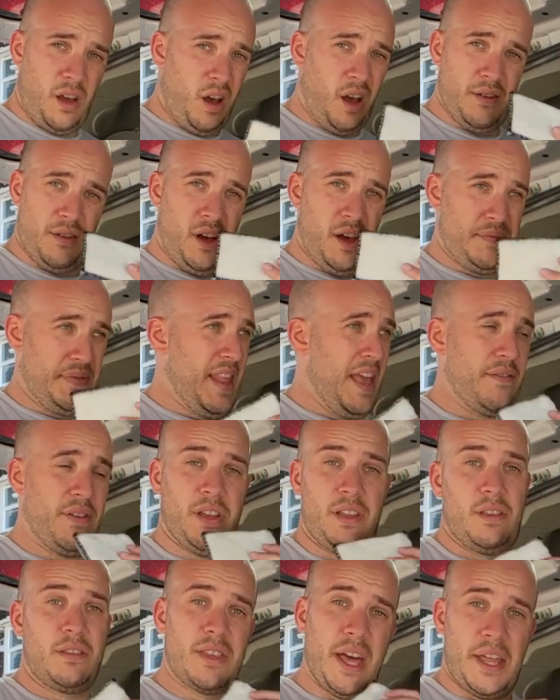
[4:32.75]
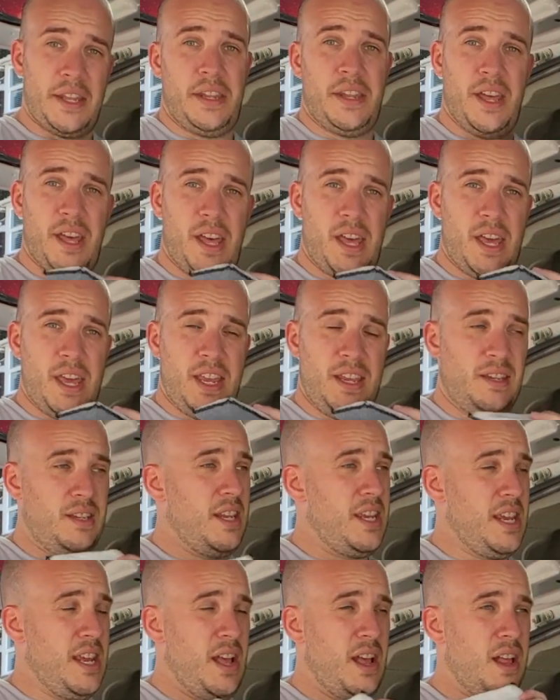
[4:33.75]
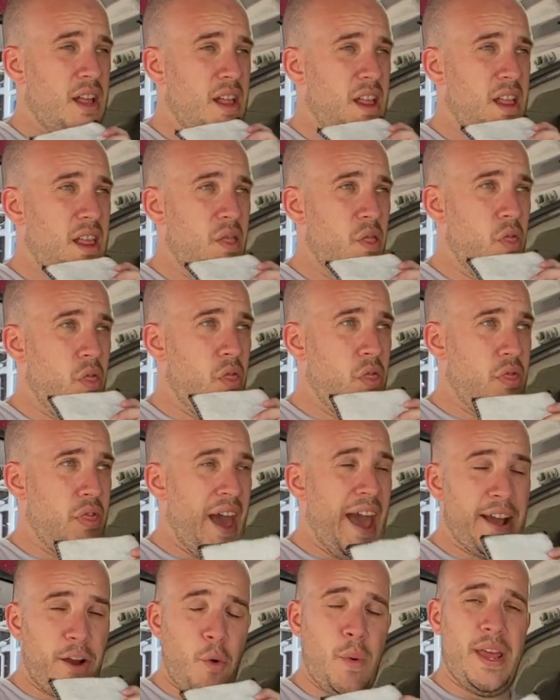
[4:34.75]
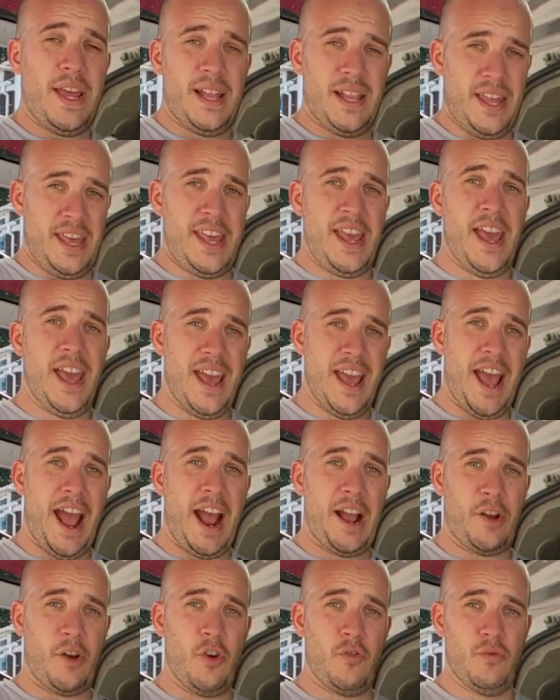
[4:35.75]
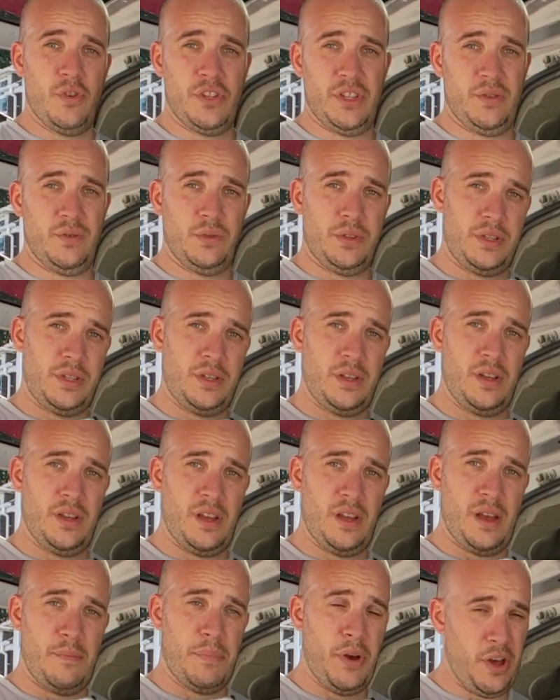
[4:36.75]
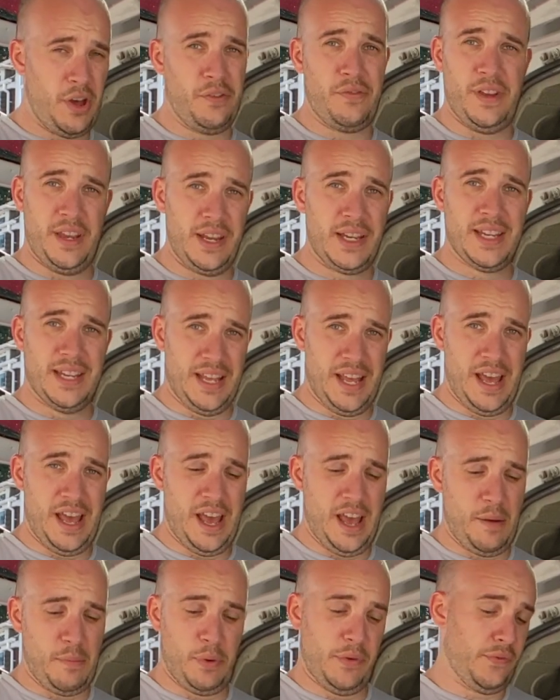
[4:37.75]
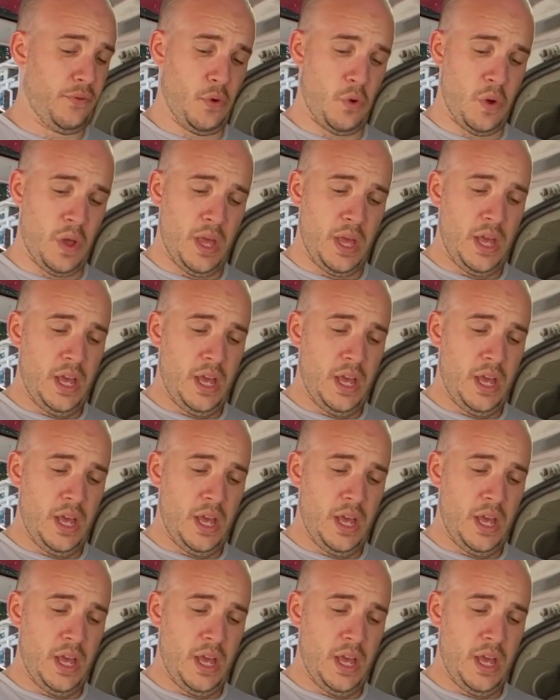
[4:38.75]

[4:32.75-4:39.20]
I've never done a seat that quickly and got results perfect before.